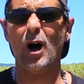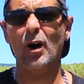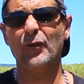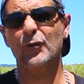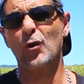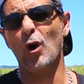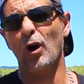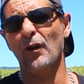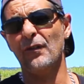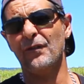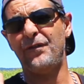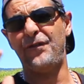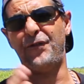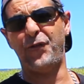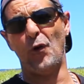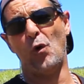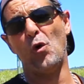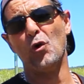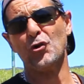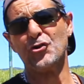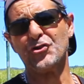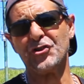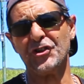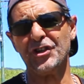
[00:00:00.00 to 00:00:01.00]
I've got
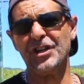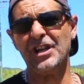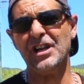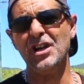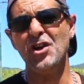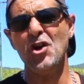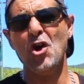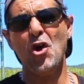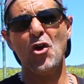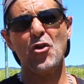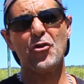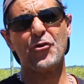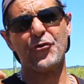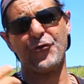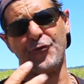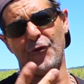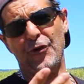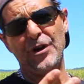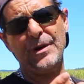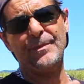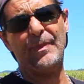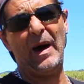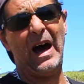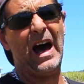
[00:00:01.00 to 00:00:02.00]
4G
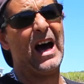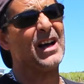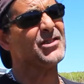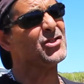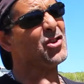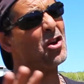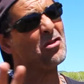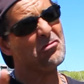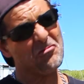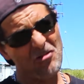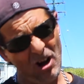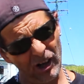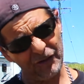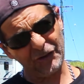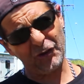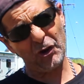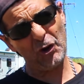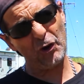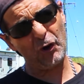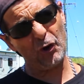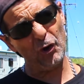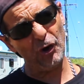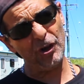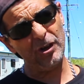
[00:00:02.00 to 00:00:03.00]
3 bars. Not
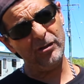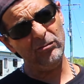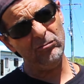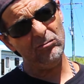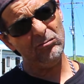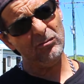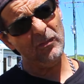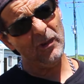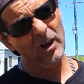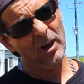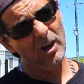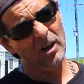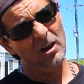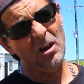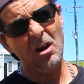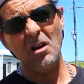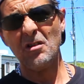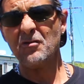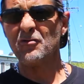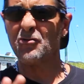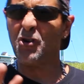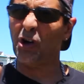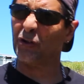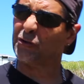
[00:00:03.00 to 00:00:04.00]
too good,
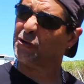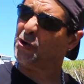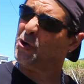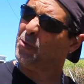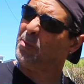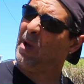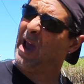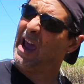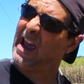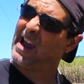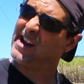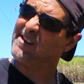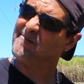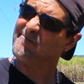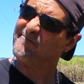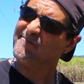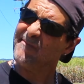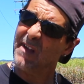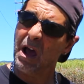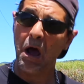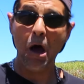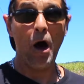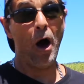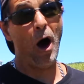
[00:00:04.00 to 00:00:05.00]
not too bad.
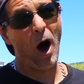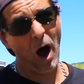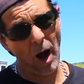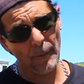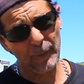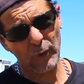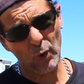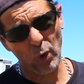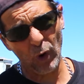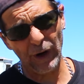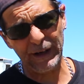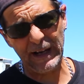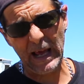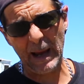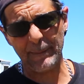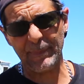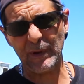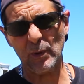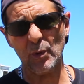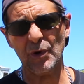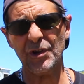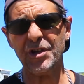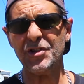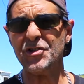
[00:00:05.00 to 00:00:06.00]
I'm quite
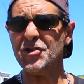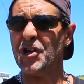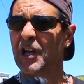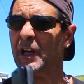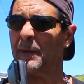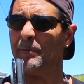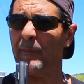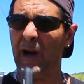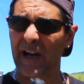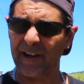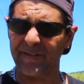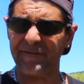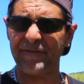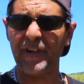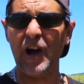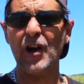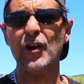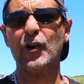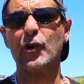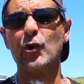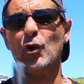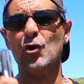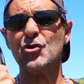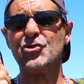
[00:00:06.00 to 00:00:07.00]
happy with it. You can make
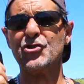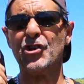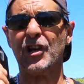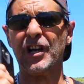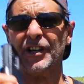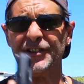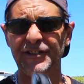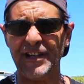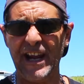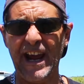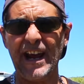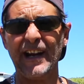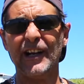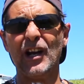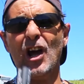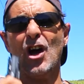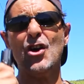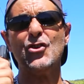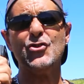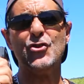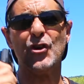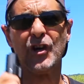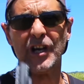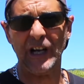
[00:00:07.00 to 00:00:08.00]
phone calls, you can
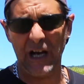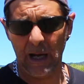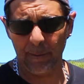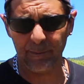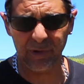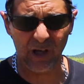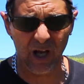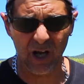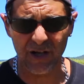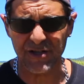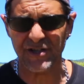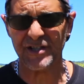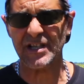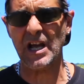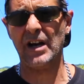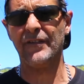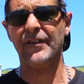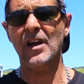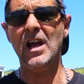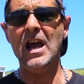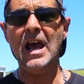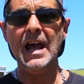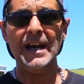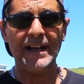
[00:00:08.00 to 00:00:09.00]
download, you can upload
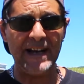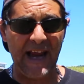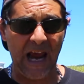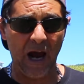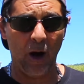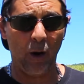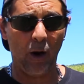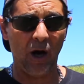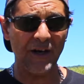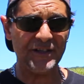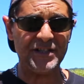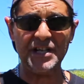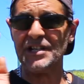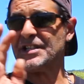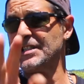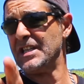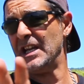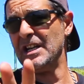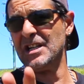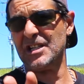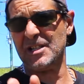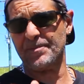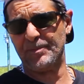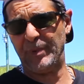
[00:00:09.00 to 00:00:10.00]
stuff. Now, I just
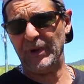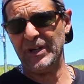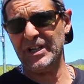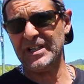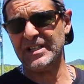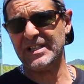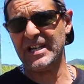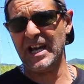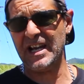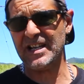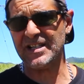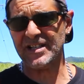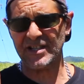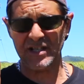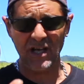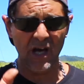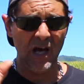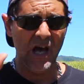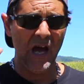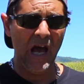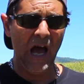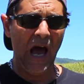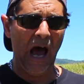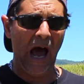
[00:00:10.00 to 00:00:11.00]
did a speed test
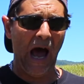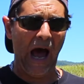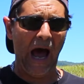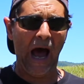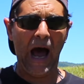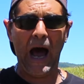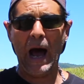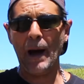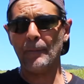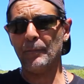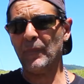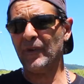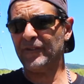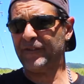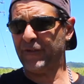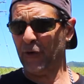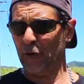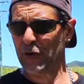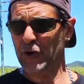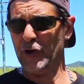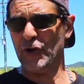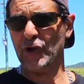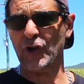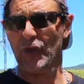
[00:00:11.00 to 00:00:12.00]

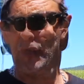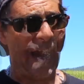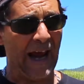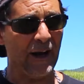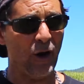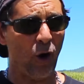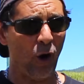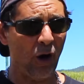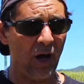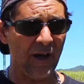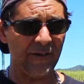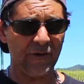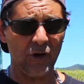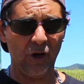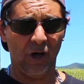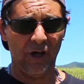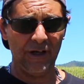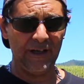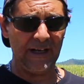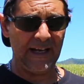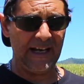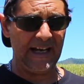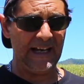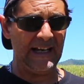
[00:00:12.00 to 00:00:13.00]
for you, and I
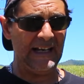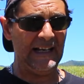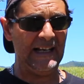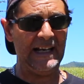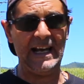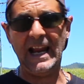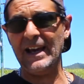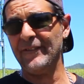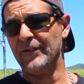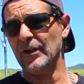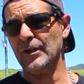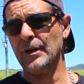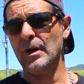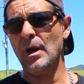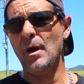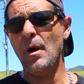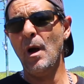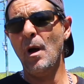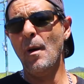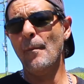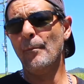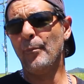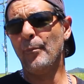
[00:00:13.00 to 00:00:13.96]
got 11.9